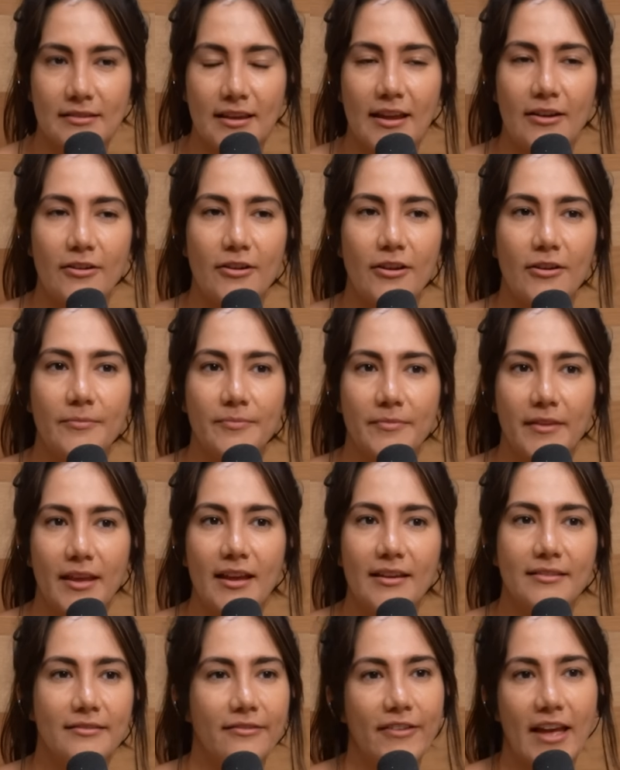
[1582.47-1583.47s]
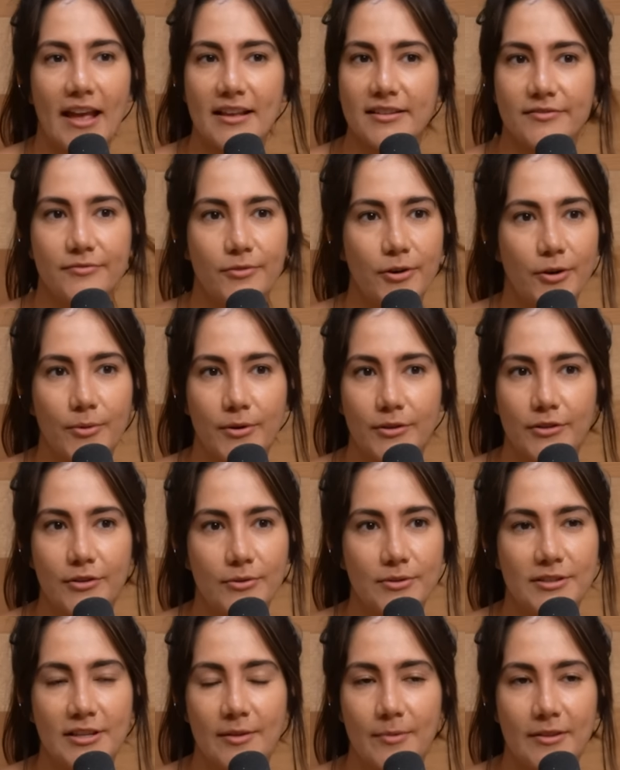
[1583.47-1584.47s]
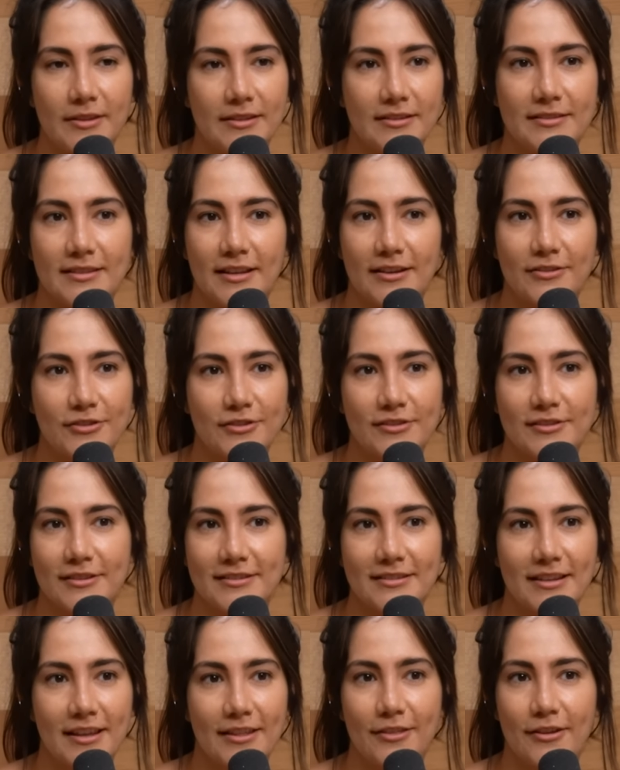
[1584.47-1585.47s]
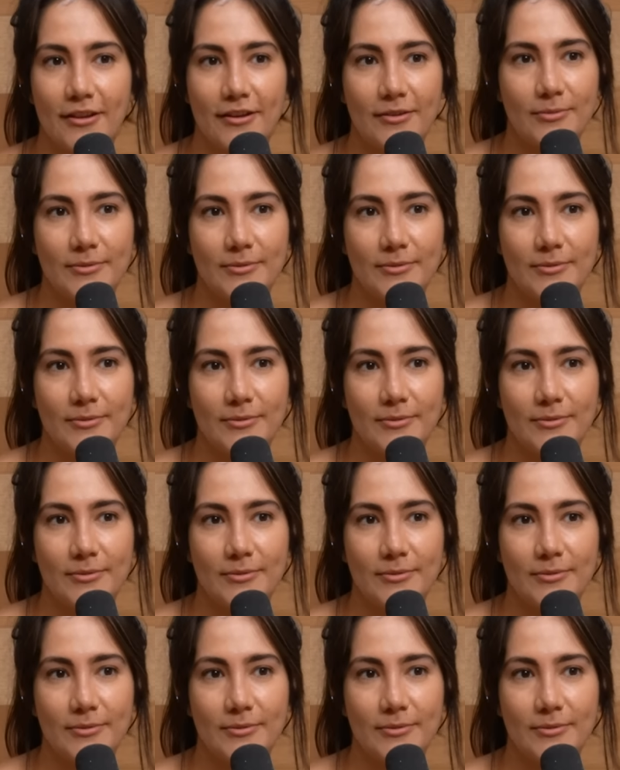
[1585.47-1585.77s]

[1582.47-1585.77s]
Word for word: I don't know. Oh, wow. I fast forward through some of these sections because I thought